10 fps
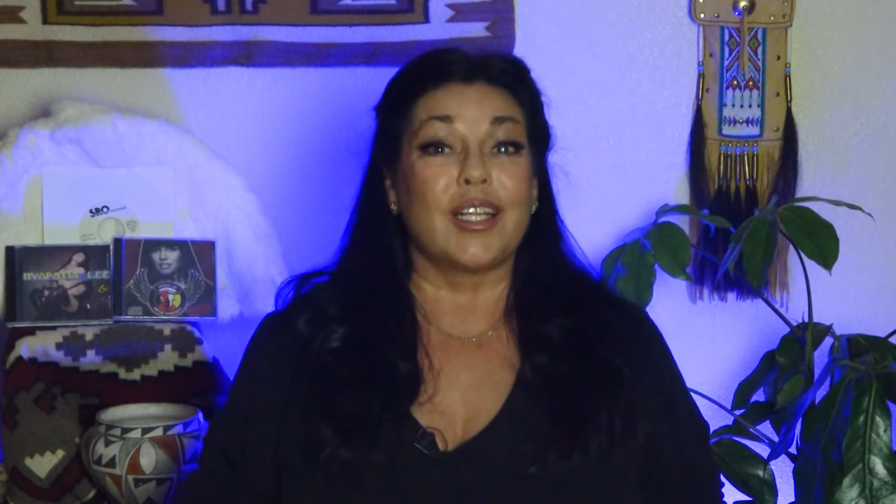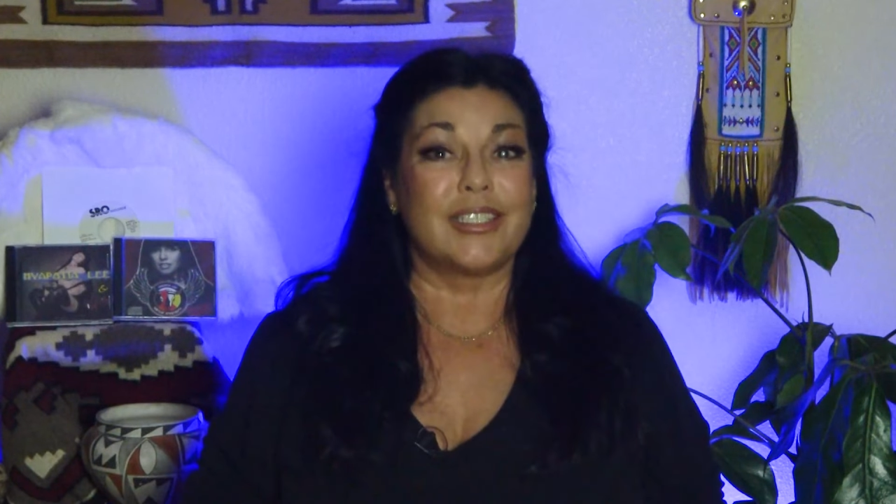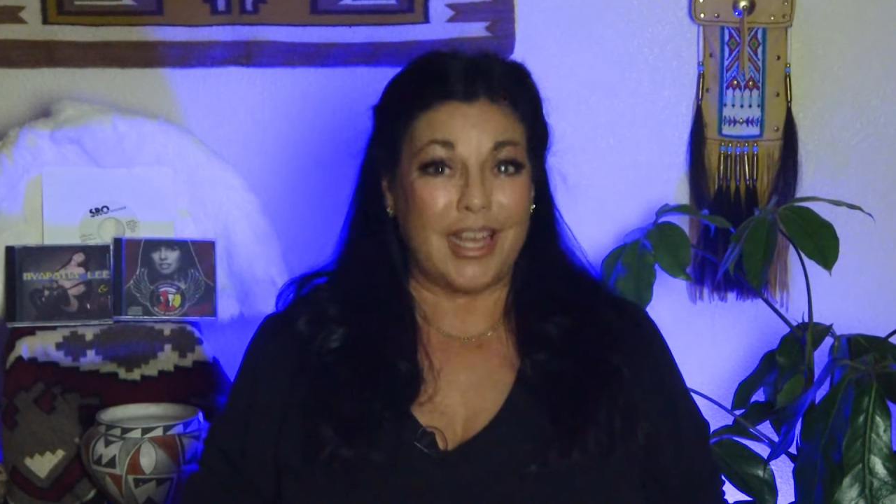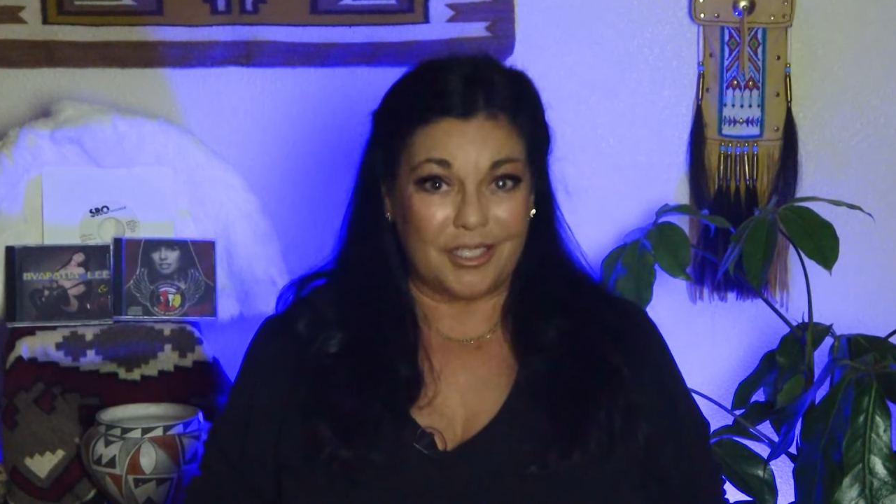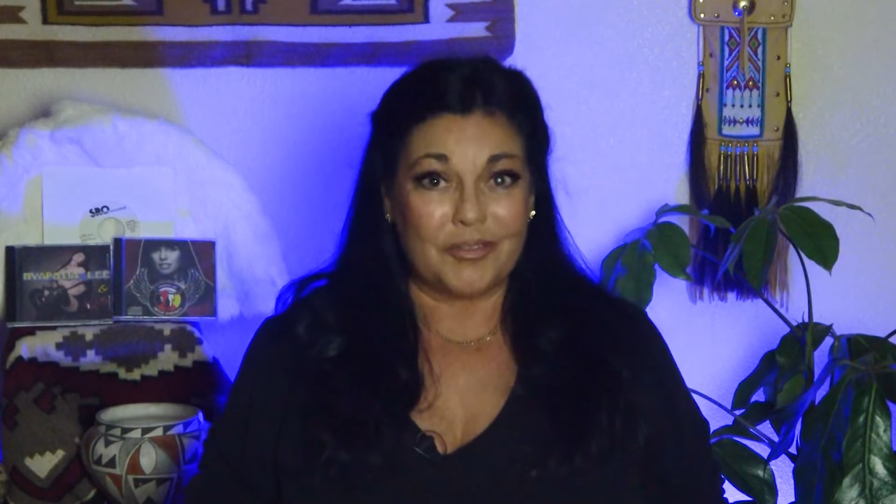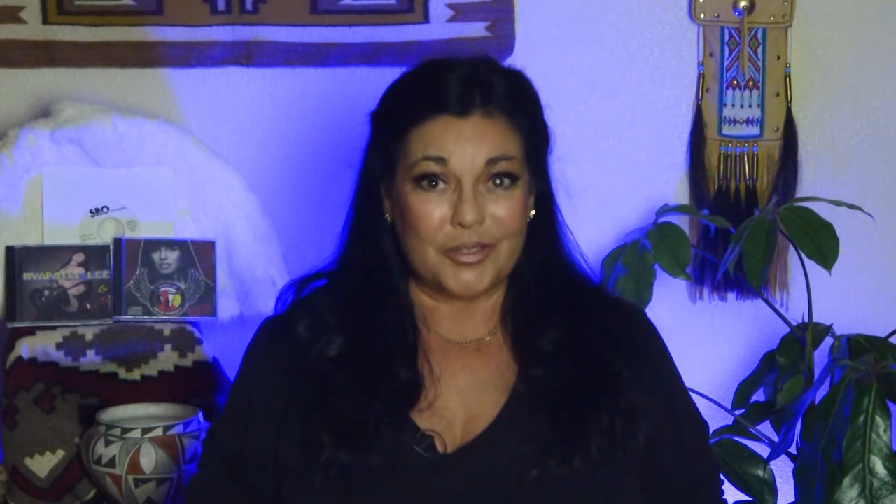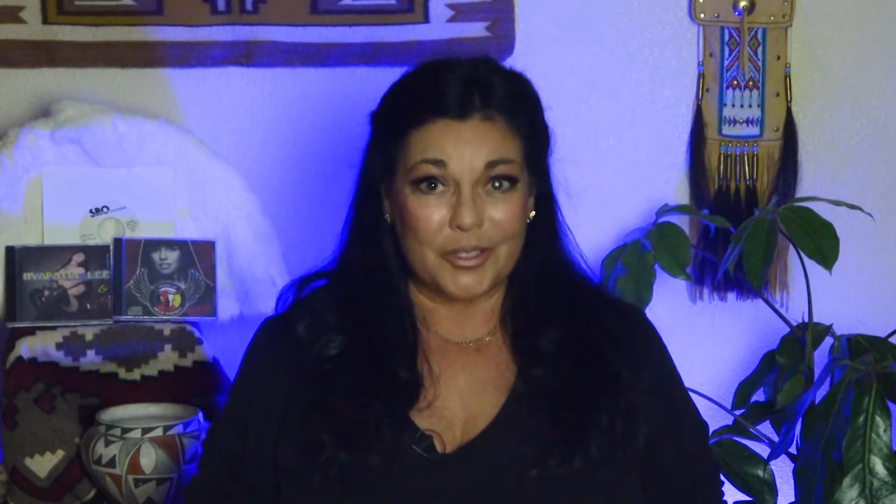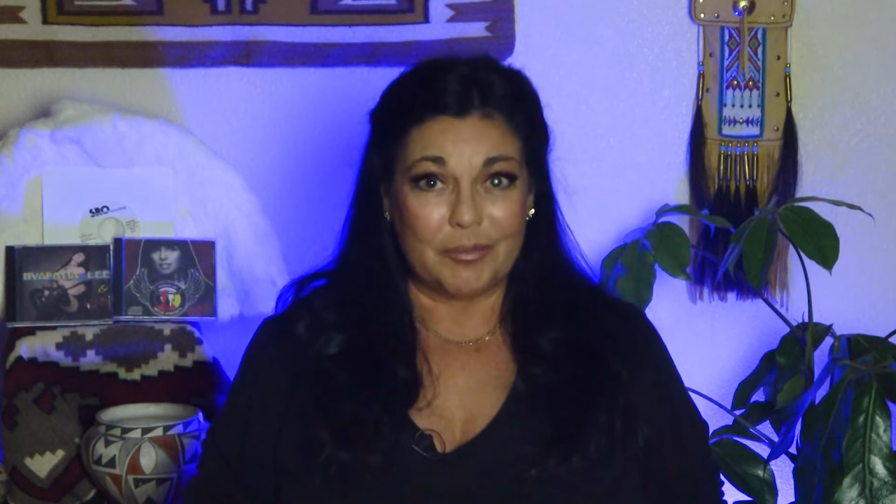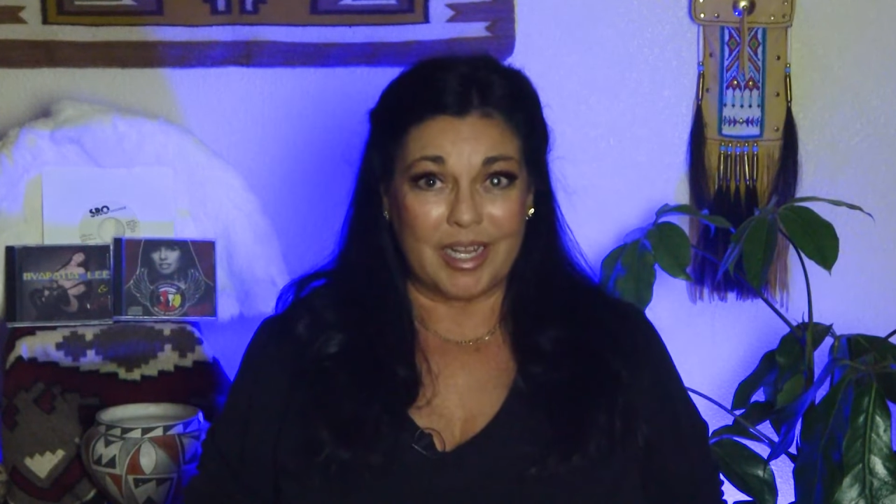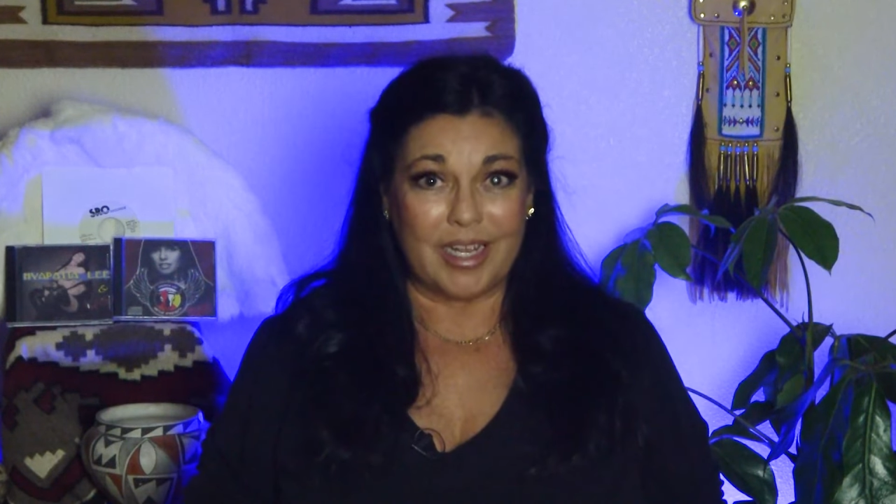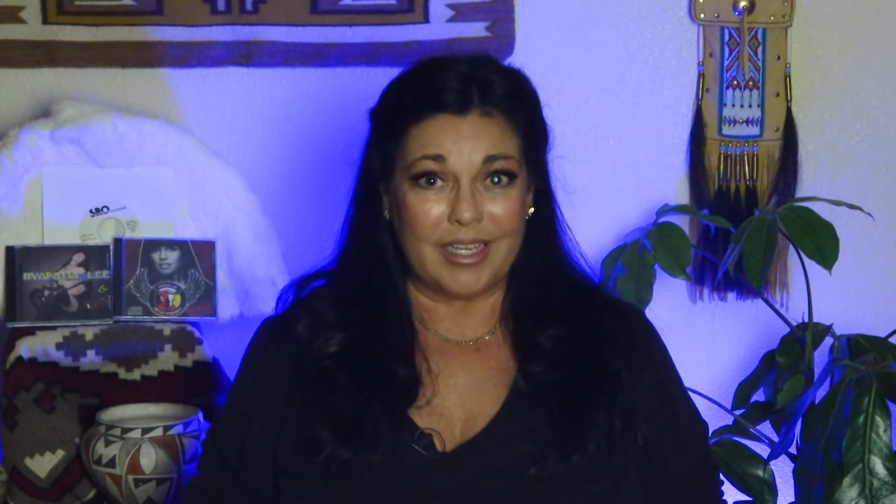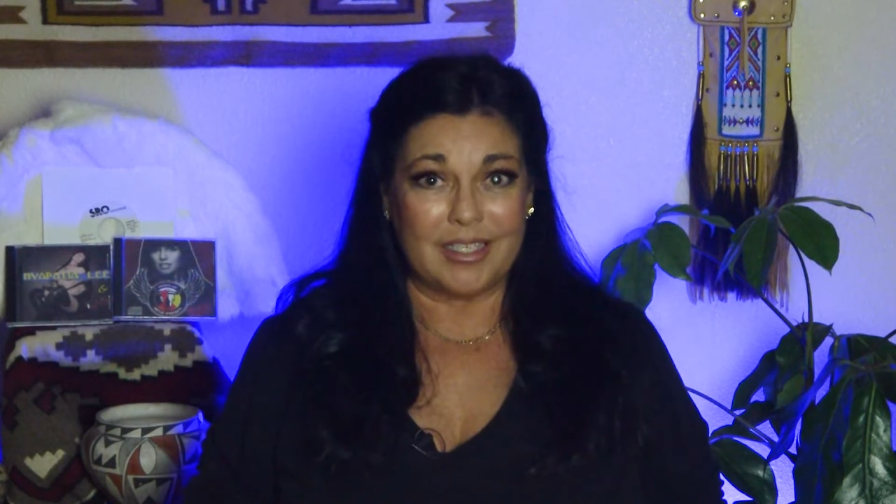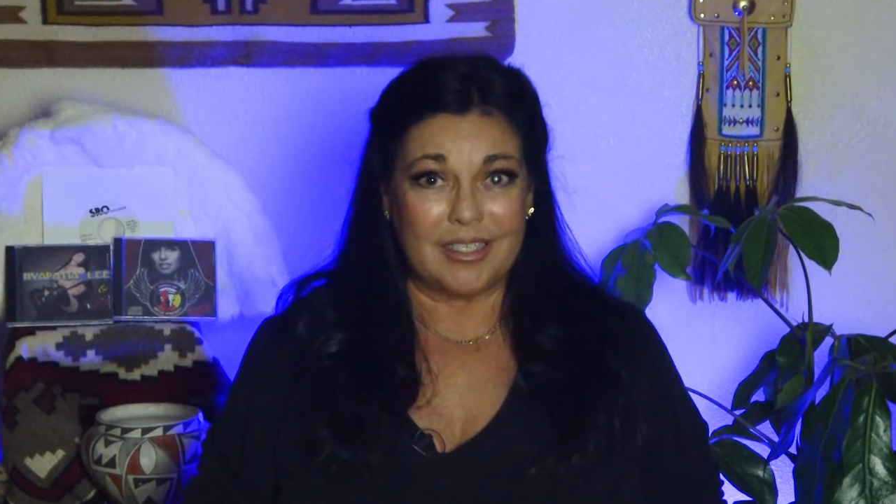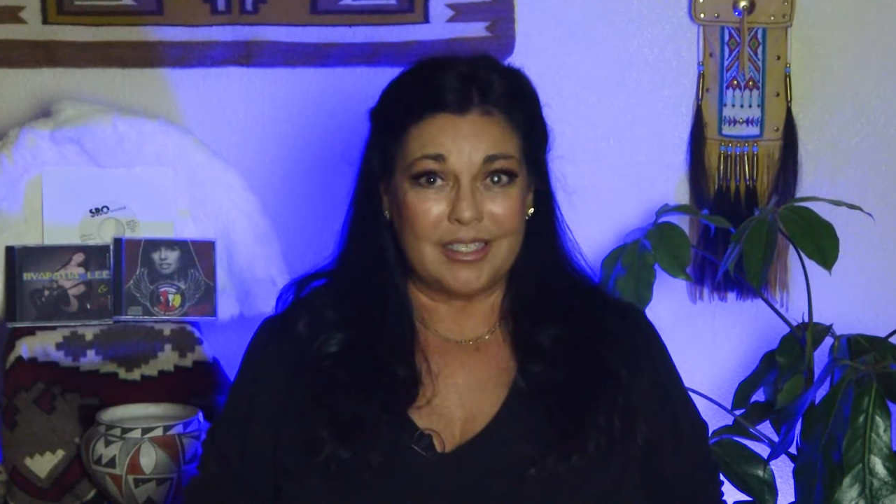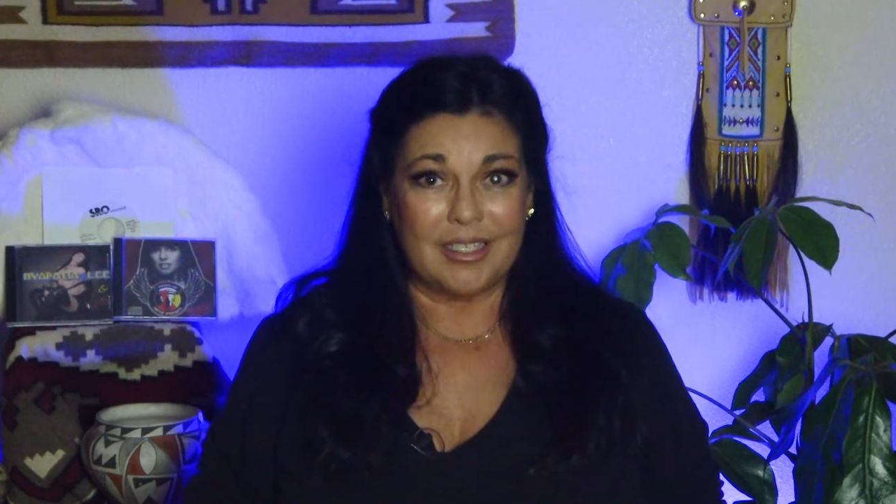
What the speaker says: Telephone Man?